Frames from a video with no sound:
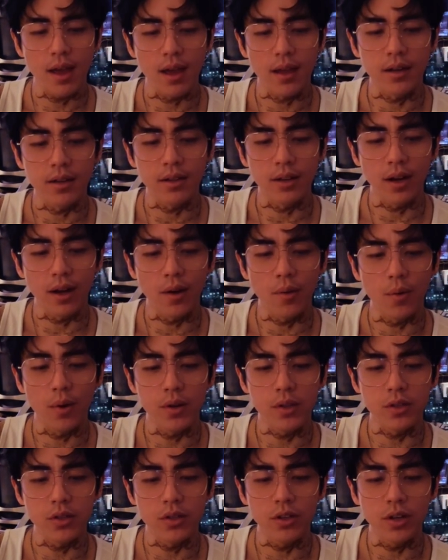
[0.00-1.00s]
and I
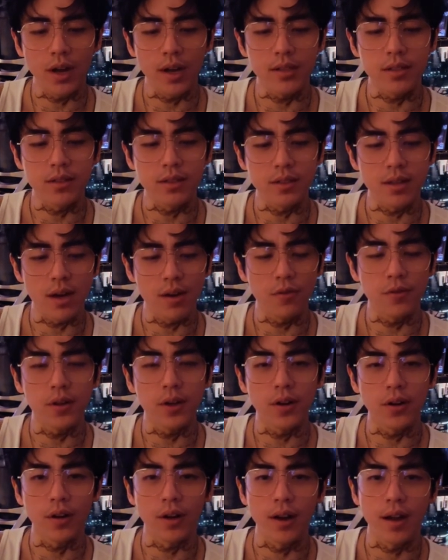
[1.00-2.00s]
want you guys to start
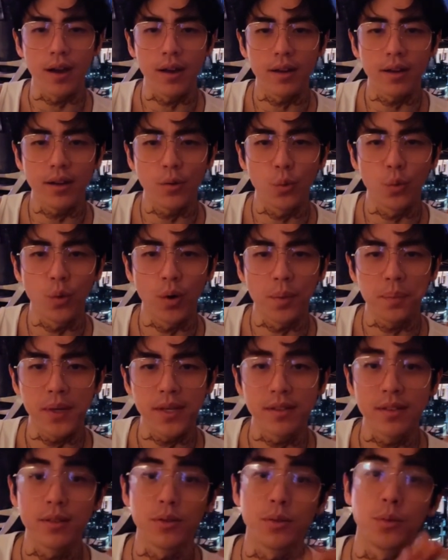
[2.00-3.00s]
figuring out
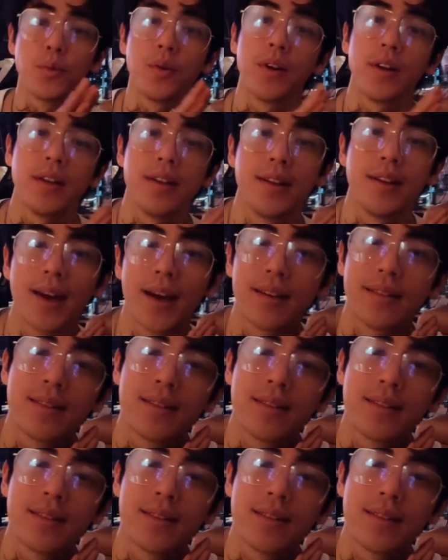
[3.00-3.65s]
what pieces of what, and